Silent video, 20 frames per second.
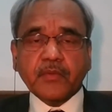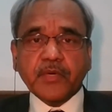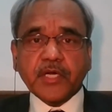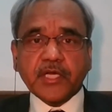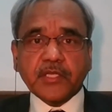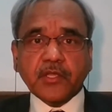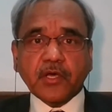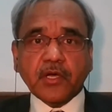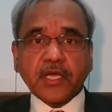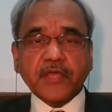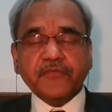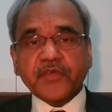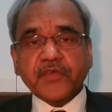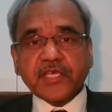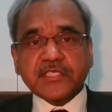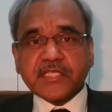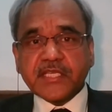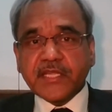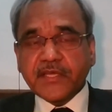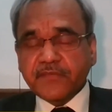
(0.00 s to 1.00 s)
But now, if he
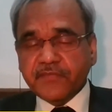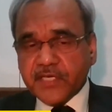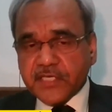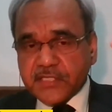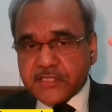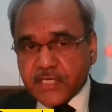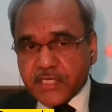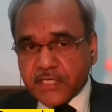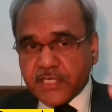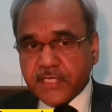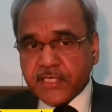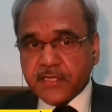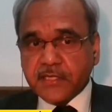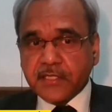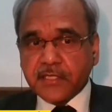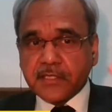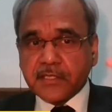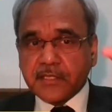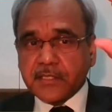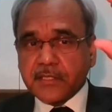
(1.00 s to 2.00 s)
is leaving certain
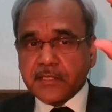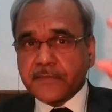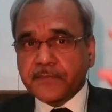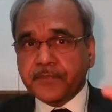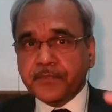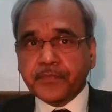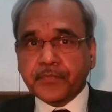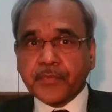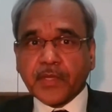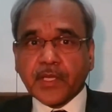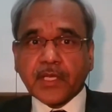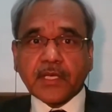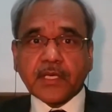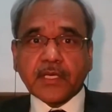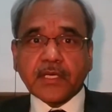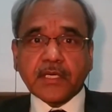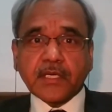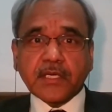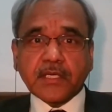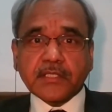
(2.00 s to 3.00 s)

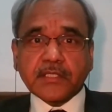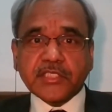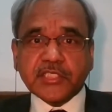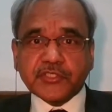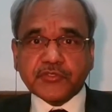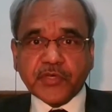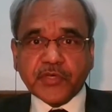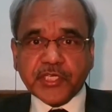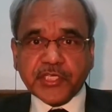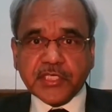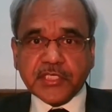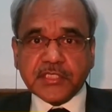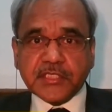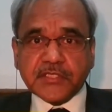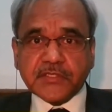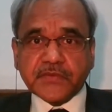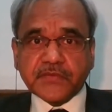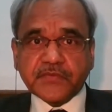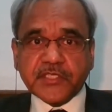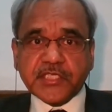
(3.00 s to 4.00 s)

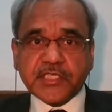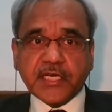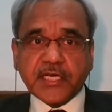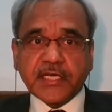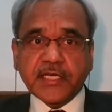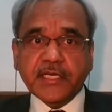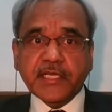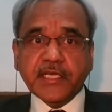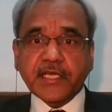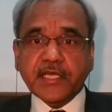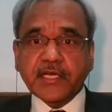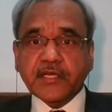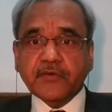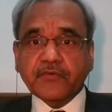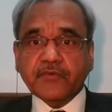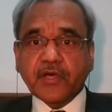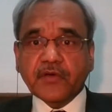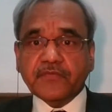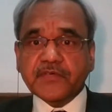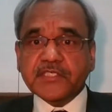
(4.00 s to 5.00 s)
situations which are
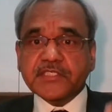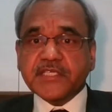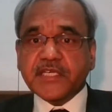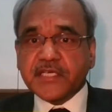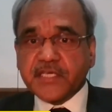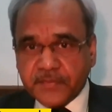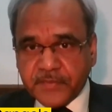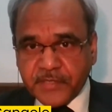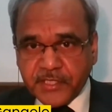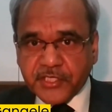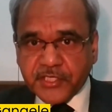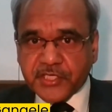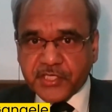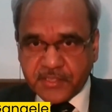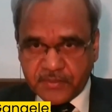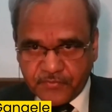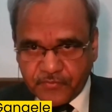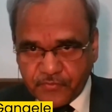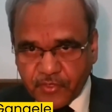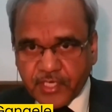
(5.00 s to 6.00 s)
indicative of his
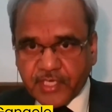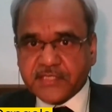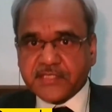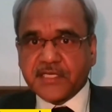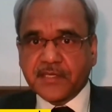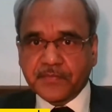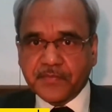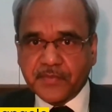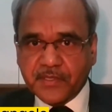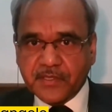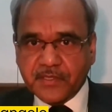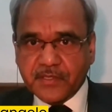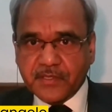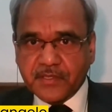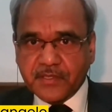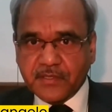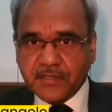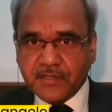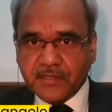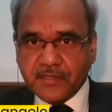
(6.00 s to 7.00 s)
determination, for example,
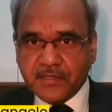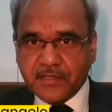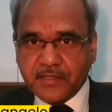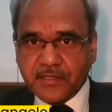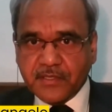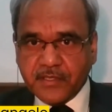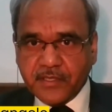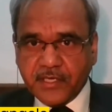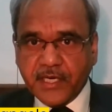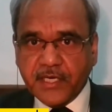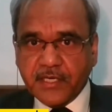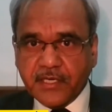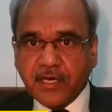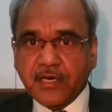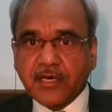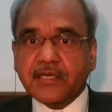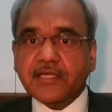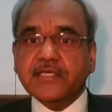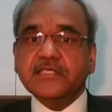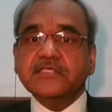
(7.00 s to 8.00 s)
right,
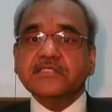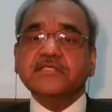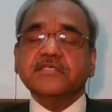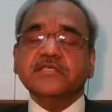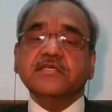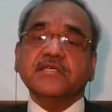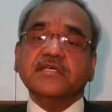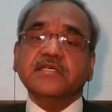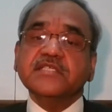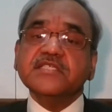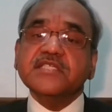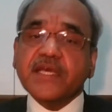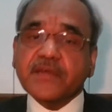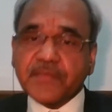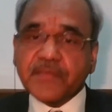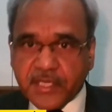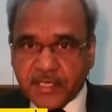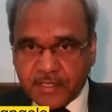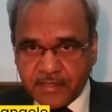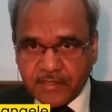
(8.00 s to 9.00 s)
or his
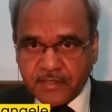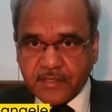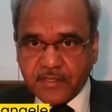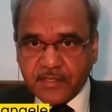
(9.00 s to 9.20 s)
stamina,